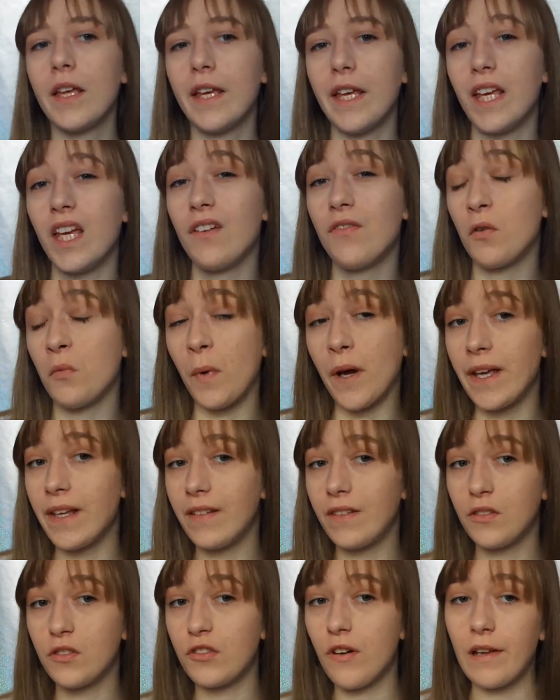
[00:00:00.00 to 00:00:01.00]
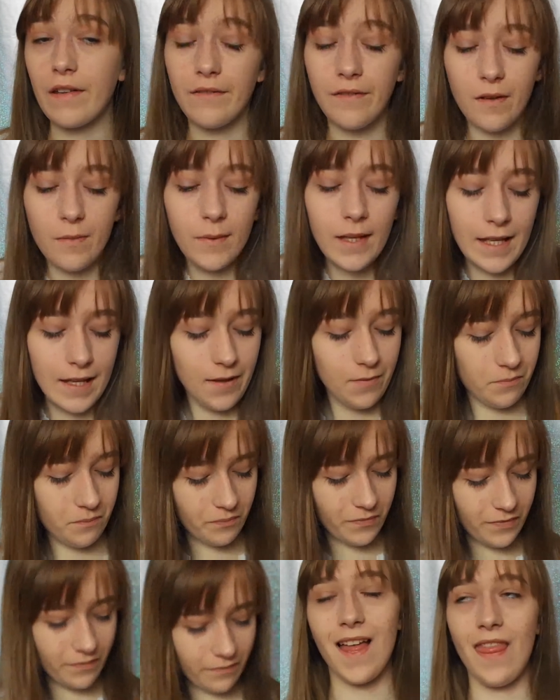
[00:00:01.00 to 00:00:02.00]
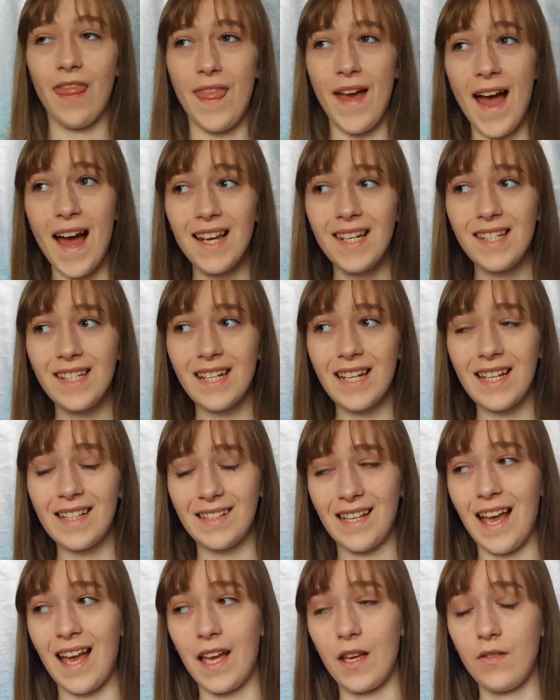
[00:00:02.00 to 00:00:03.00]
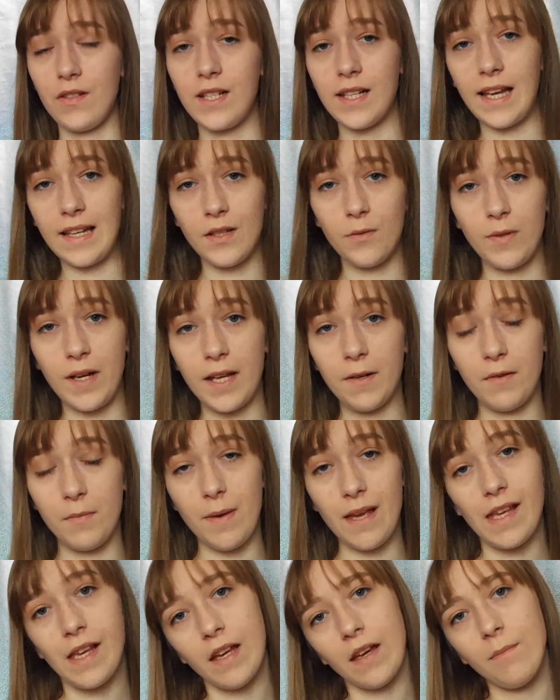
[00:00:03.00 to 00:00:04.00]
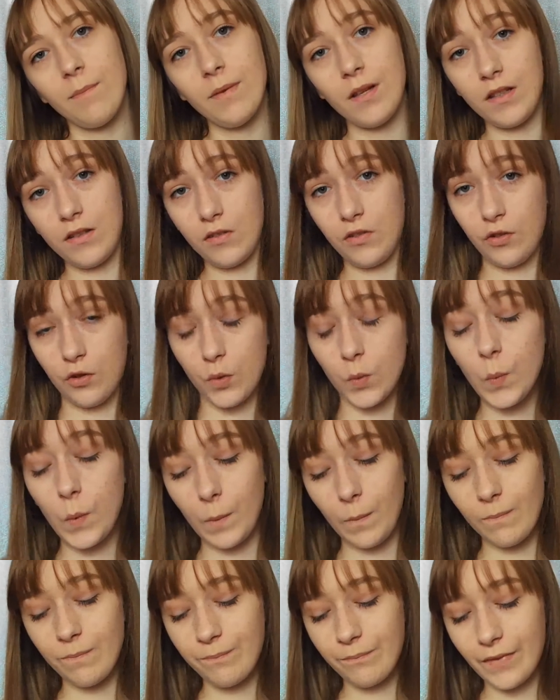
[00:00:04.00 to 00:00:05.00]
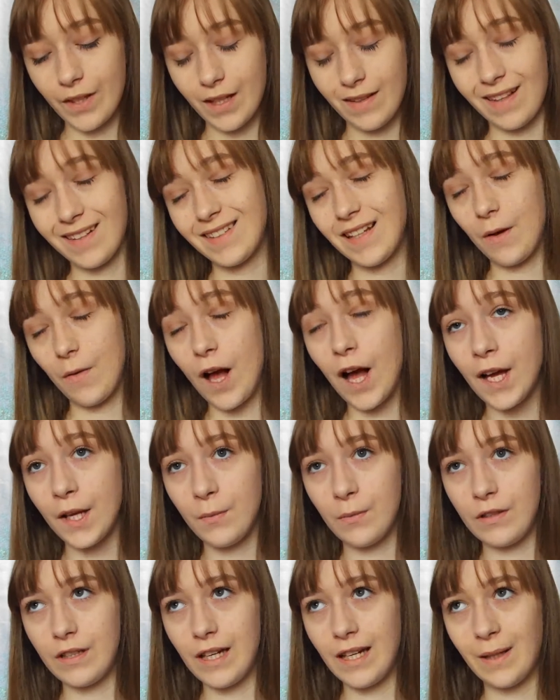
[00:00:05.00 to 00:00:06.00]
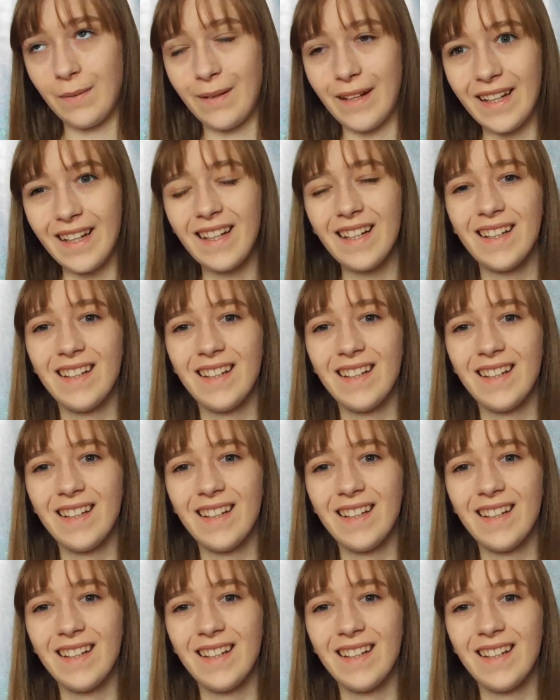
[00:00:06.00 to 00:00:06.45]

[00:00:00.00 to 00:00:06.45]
Either way is alright for me. And that is how to get away with makeup at school. That's how I would anyway.